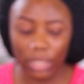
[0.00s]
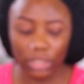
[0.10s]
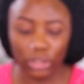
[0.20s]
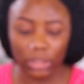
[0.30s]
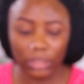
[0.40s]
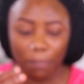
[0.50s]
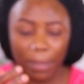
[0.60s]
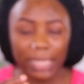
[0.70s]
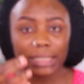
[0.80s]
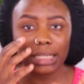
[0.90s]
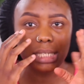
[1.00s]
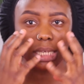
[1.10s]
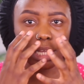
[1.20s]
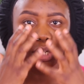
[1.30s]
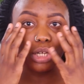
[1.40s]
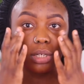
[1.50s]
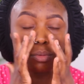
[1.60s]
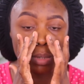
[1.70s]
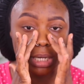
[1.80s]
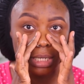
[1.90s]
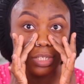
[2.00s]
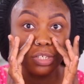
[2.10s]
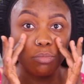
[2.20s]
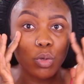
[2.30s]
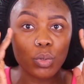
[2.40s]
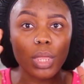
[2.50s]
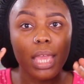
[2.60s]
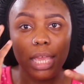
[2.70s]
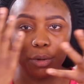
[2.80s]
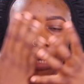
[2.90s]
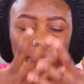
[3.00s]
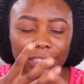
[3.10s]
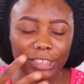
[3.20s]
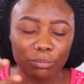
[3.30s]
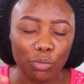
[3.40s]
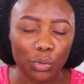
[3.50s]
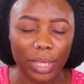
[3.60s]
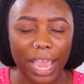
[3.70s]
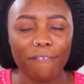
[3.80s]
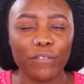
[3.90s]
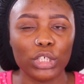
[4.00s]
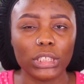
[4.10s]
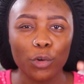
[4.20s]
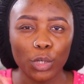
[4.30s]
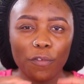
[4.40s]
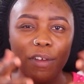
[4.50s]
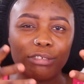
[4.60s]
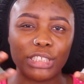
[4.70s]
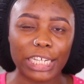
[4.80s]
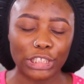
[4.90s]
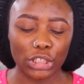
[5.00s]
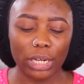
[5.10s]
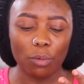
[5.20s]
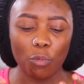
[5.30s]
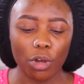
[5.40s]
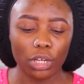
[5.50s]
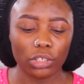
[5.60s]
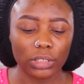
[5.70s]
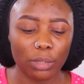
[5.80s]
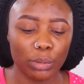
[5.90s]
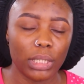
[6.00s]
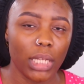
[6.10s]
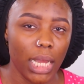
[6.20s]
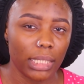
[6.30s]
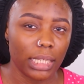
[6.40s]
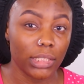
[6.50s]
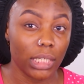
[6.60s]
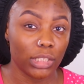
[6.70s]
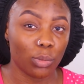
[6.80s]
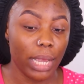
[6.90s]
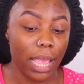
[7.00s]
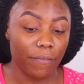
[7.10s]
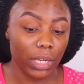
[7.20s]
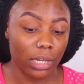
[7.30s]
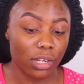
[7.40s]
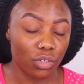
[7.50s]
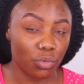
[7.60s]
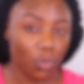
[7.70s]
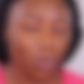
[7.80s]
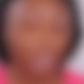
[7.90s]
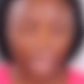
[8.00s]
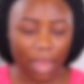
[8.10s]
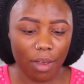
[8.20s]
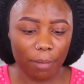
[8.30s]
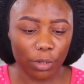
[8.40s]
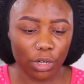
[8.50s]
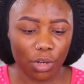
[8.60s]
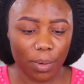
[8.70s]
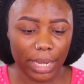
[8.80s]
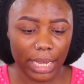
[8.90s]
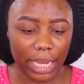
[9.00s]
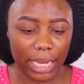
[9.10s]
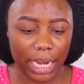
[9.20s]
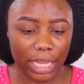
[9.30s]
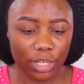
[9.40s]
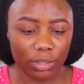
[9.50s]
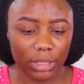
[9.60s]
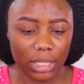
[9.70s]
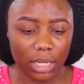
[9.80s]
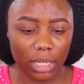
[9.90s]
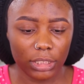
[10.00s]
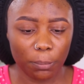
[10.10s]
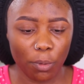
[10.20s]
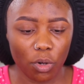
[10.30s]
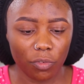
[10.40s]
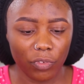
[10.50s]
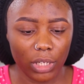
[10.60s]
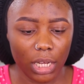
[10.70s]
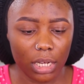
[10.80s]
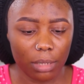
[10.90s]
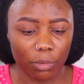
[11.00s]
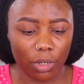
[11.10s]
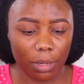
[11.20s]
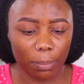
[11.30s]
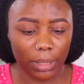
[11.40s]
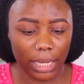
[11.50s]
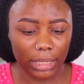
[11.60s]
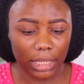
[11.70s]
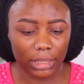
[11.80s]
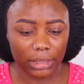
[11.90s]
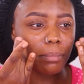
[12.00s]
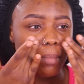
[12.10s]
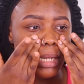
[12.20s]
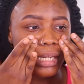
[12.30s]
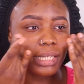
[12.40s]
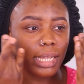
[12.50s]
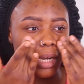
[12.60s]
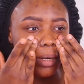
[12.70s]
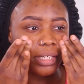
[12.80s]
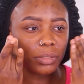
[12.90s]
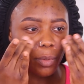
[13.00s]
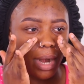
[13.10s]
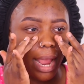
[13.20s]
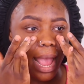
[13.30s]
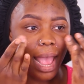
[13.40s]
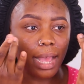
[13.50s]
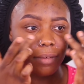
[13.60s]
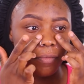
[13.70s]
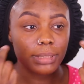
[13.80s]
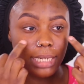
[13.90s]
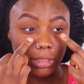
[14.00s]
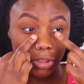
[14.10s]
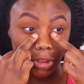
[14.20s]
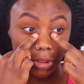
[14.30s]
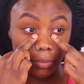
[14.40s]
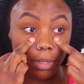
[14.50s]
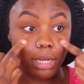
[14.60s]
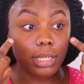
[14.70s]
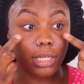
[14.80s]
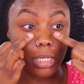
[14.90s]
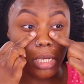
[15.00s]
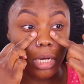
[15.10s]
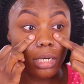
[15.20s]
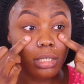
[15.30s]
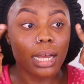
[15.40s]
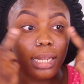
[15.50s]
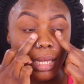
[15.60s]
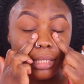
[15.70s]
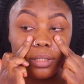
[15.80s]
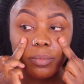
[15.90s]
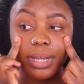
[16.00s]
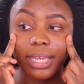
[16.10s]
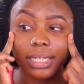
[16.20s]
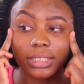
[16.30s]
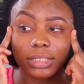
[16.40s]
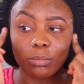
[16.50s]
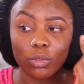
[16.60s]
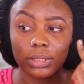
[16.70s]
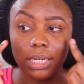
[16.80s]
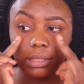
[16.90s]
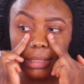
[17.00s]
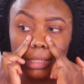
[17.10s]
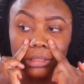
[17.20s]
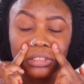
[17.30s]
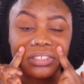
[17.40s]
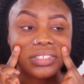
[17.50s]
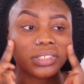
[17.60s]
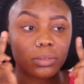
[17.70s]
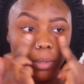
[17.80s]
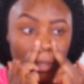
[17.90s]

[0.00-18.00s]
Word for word: really just makes the skin look really smooth. It creates a smooth canvas for your foundation and whatnot. So I really like like that so that's why i have it in the drawer now i'm gonna go ahead and use the nyx pore filler i'm gonna apply this mainly in the areas where i have textures right here i like the way it smooths out textures as